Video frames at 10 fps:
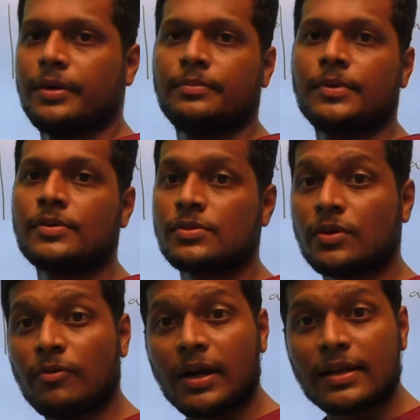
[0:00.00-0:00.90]
So
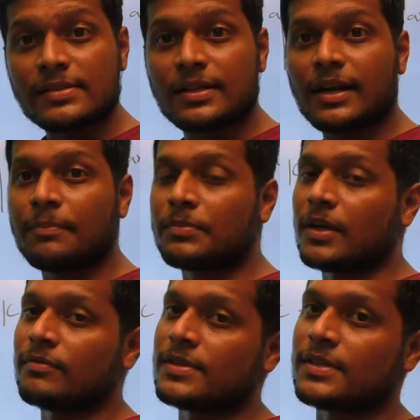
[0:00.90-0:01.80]
what is the depth
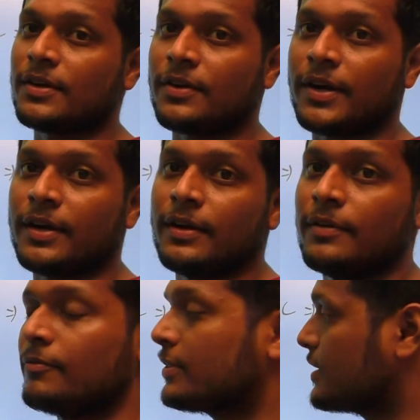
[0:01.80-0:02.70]
of the centroid
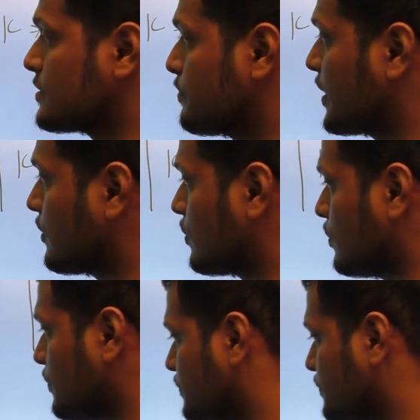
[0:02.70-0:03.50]
with respect to